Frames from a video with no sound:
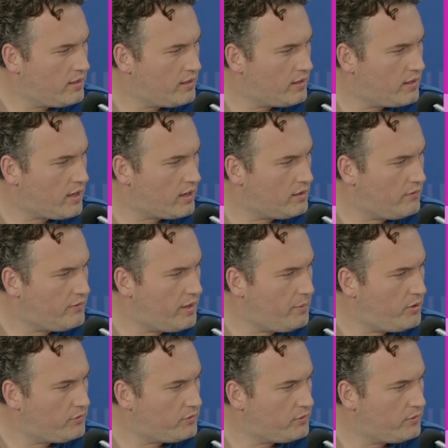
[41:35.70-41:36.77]
gotta love
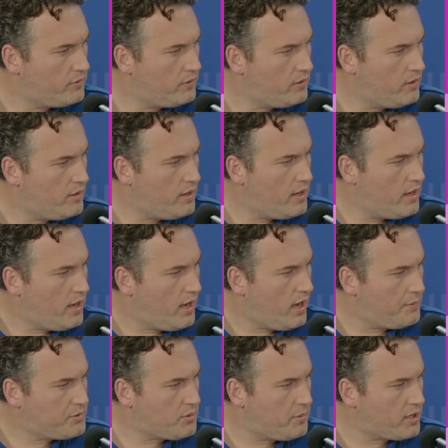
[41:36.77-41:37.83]
demos. So
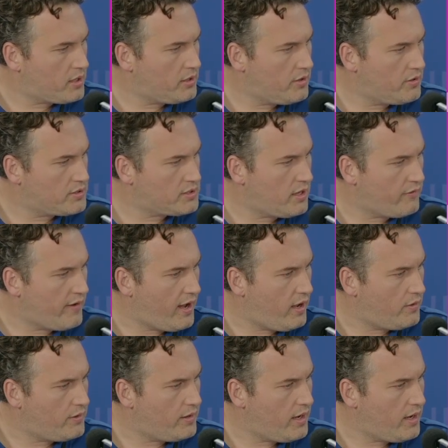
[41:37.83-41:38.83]
I'm going to clear this stuff out.